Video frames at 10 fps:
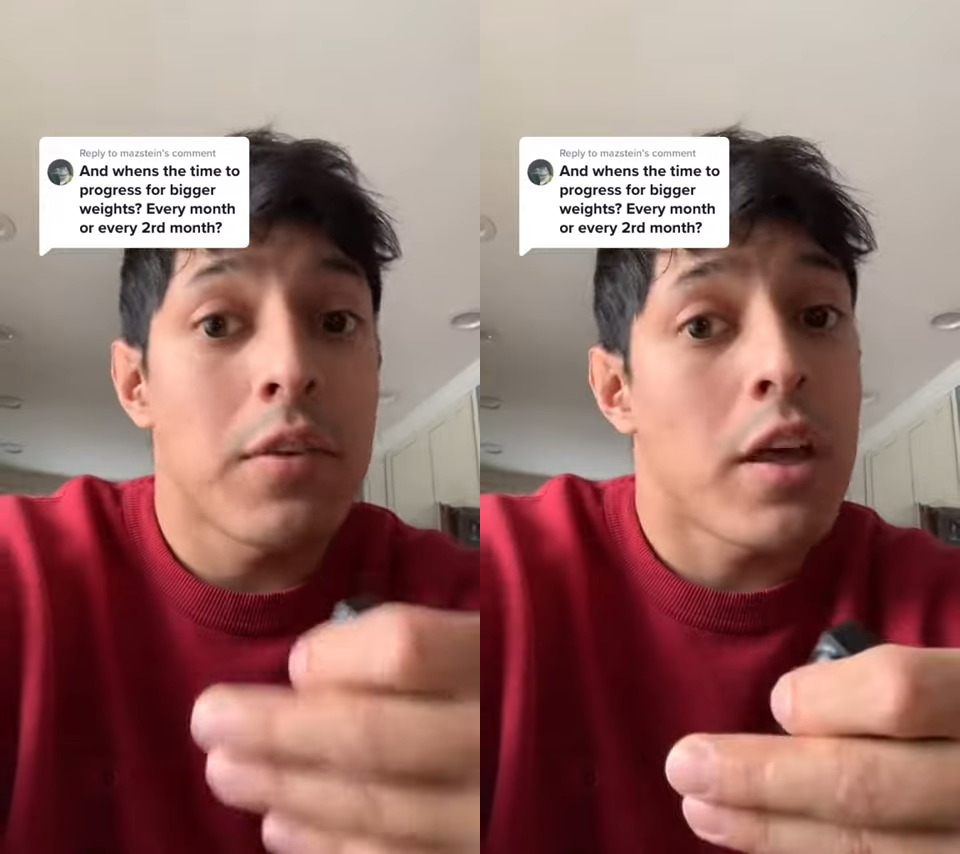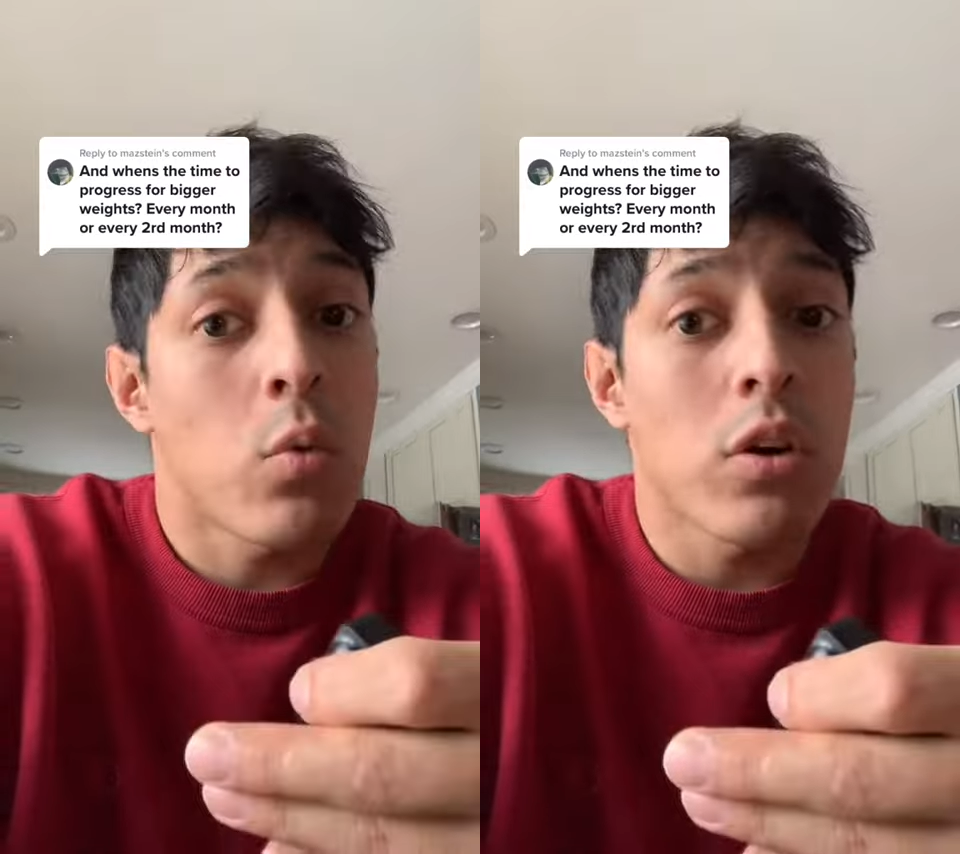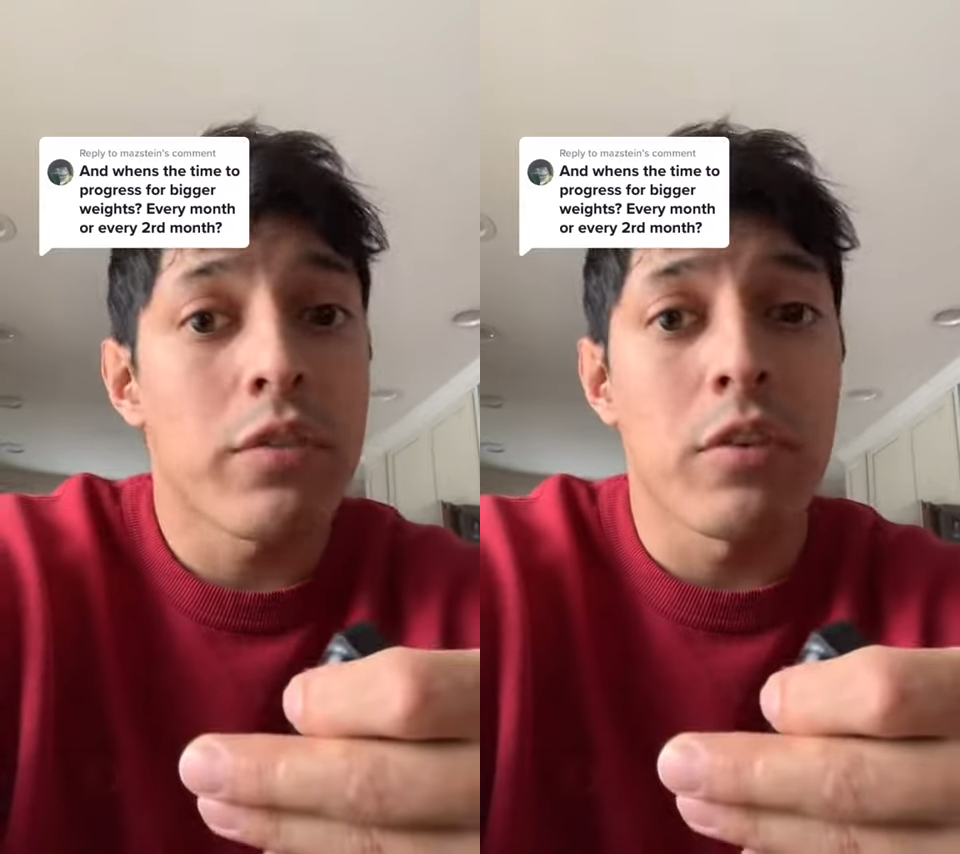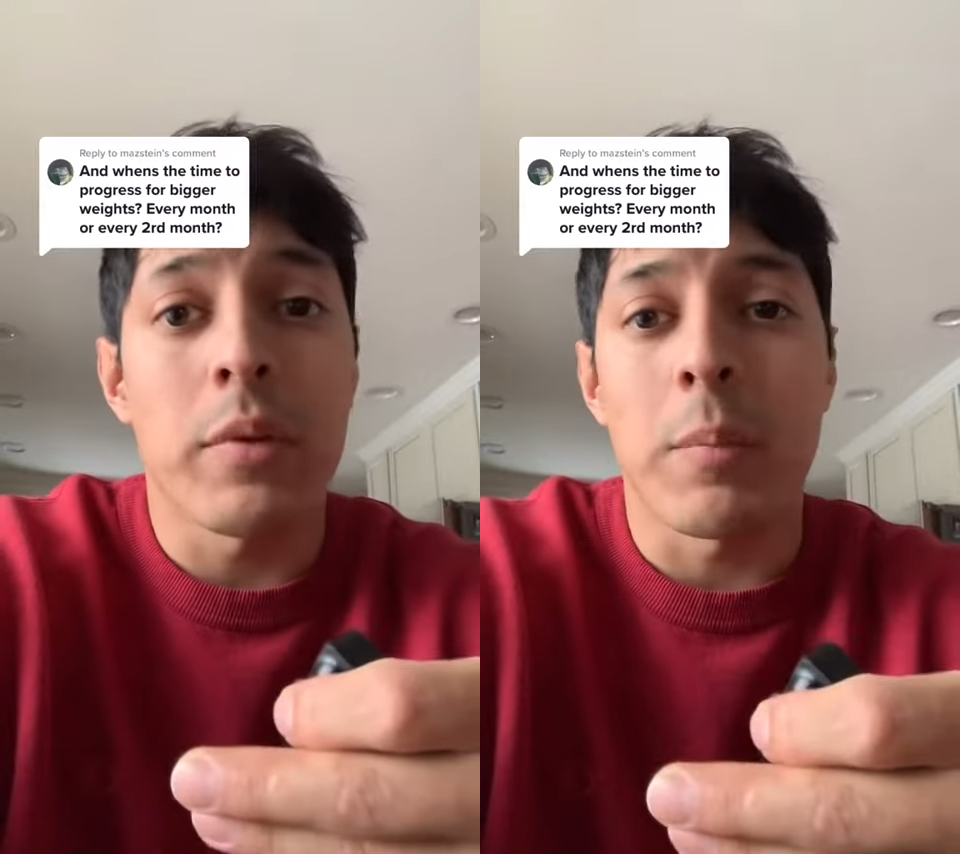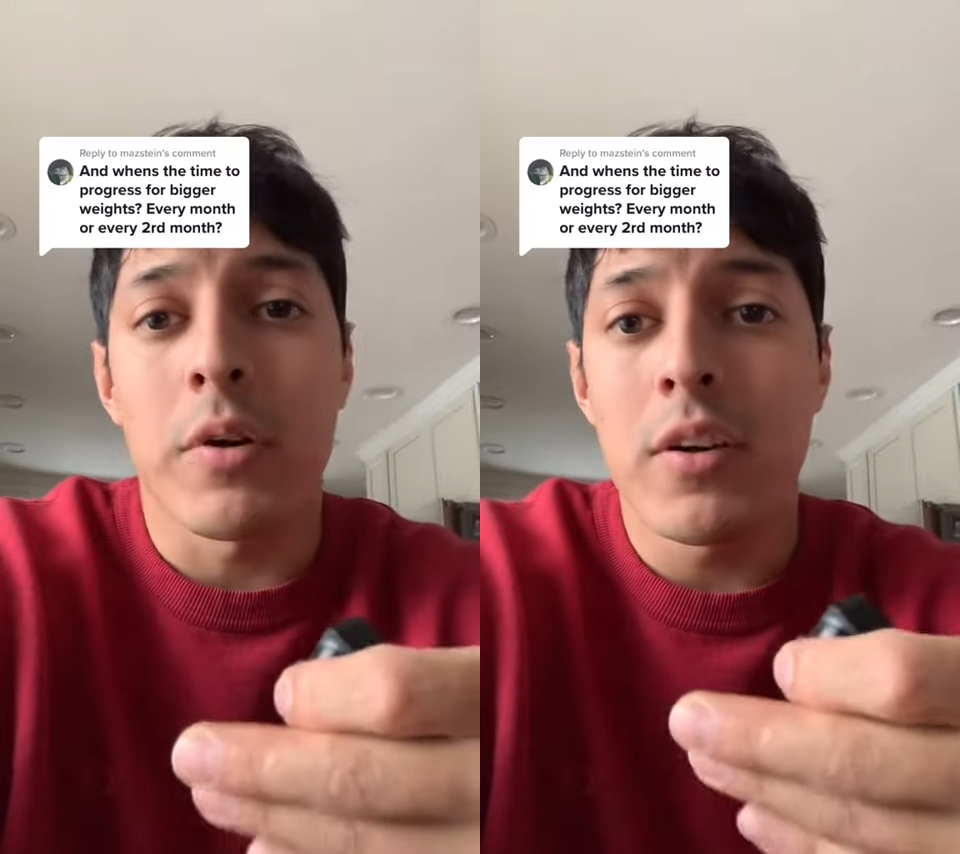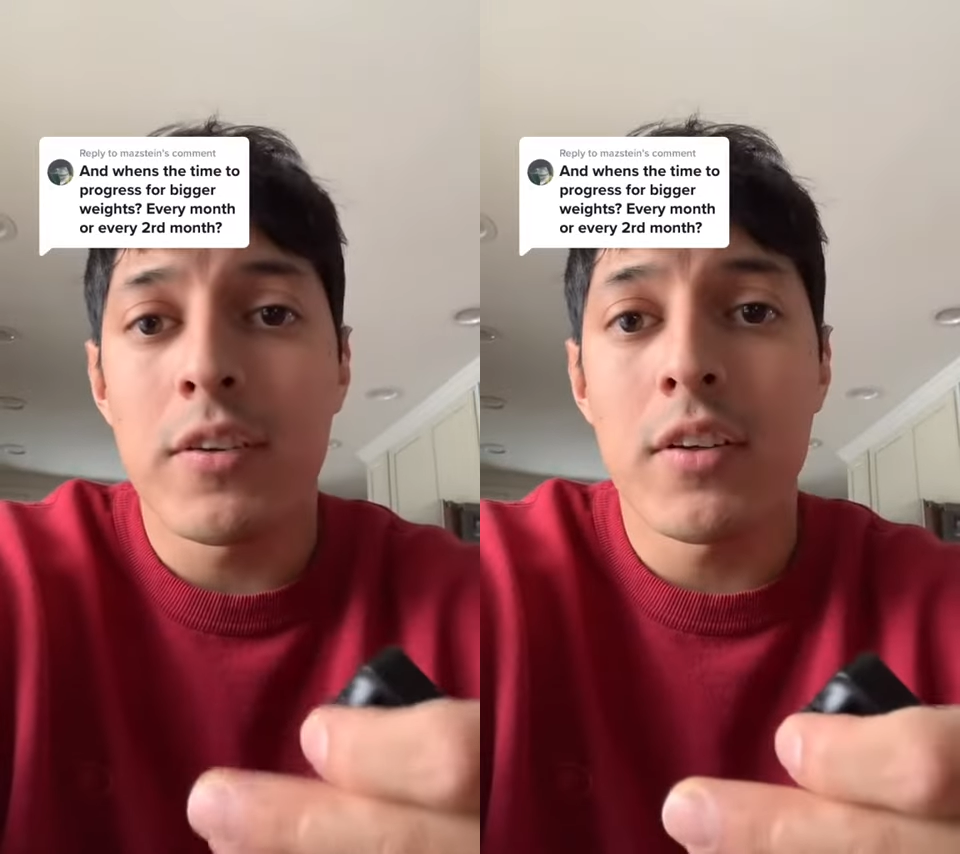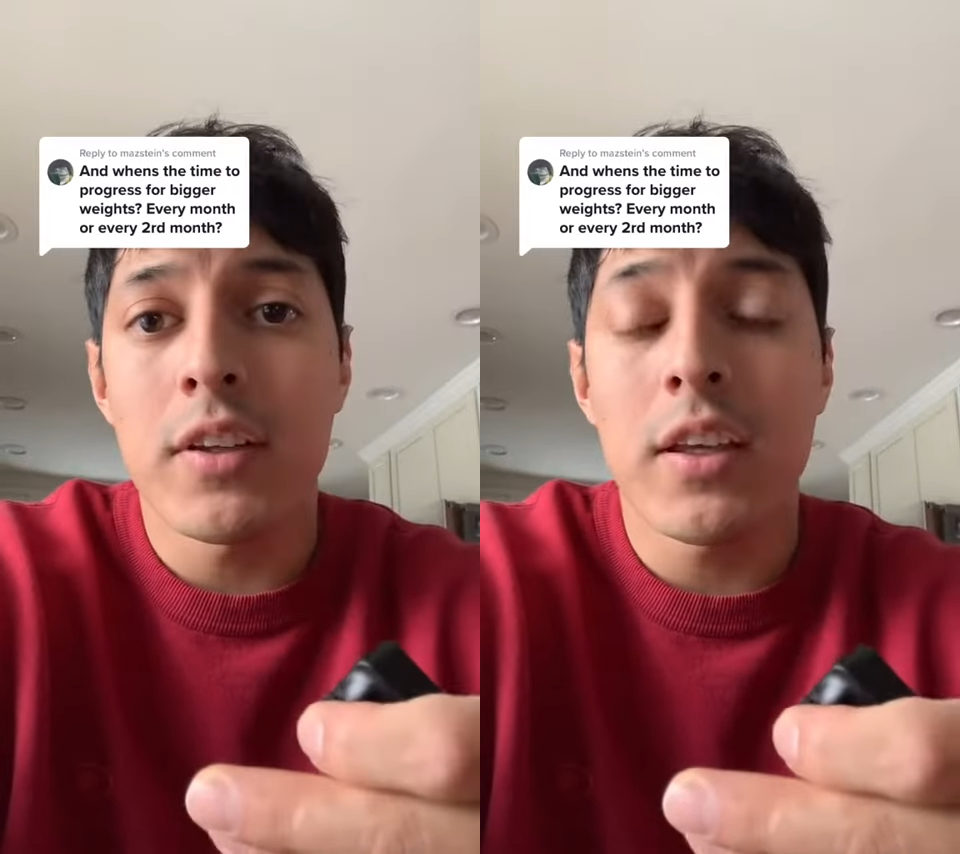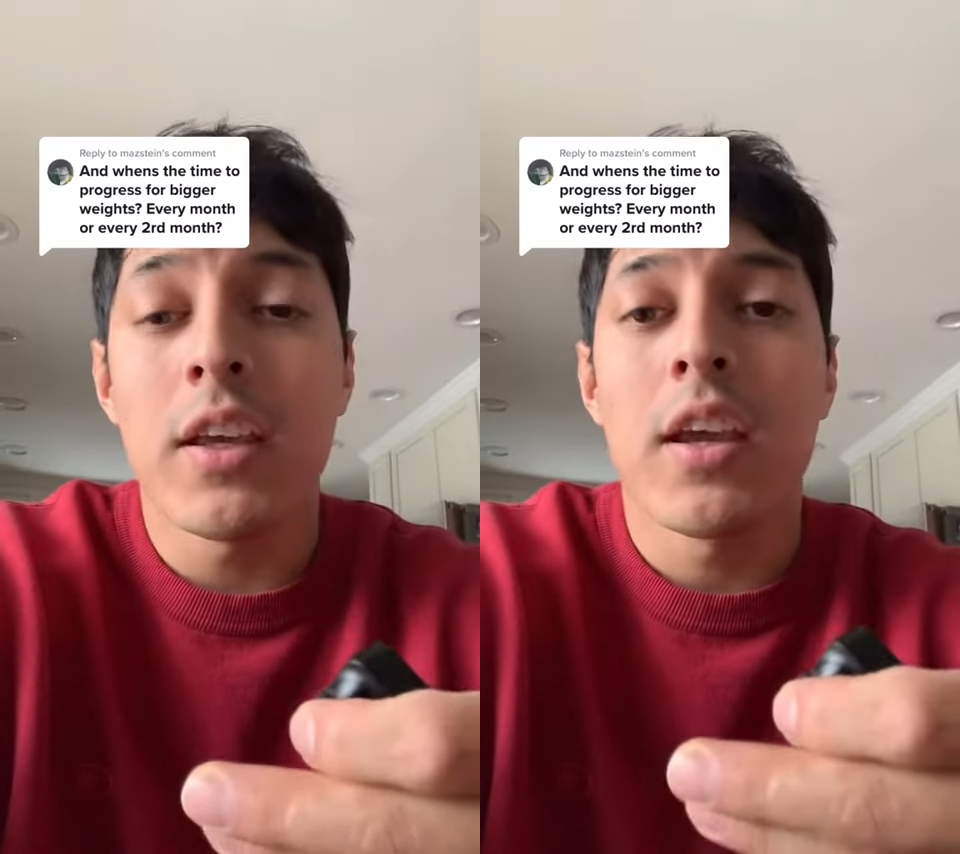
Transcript: that works for me personally,